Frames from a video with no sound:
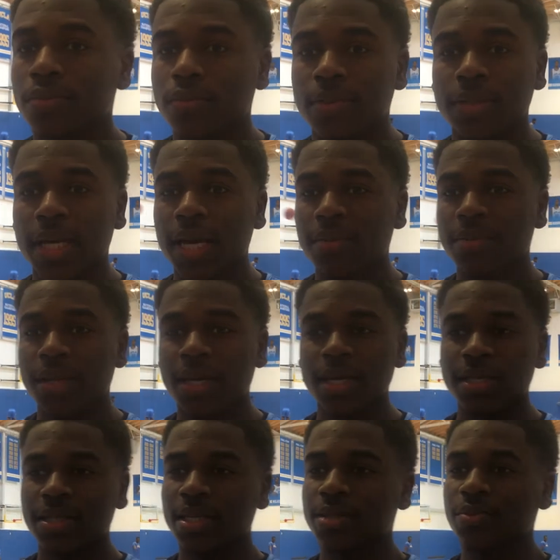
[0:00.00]
Same thing
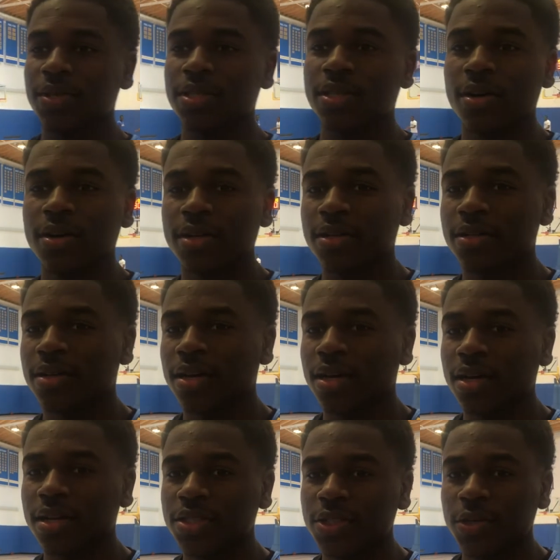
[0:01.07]
since we started.
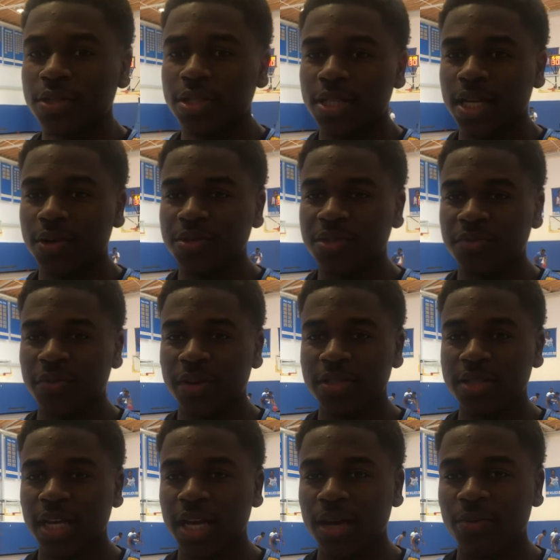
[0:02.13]
Georgia Tech was the
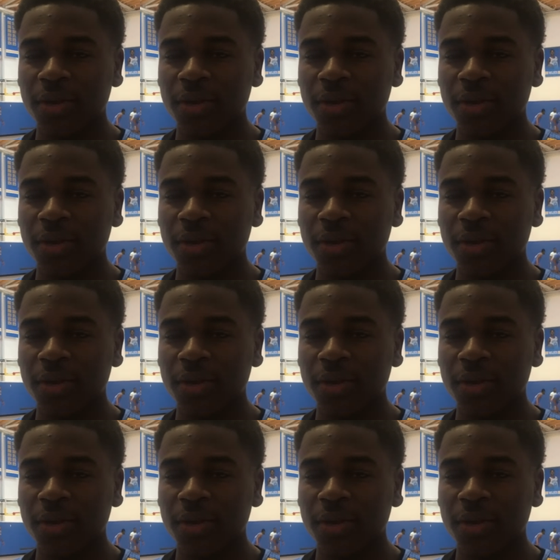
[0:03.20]
first game,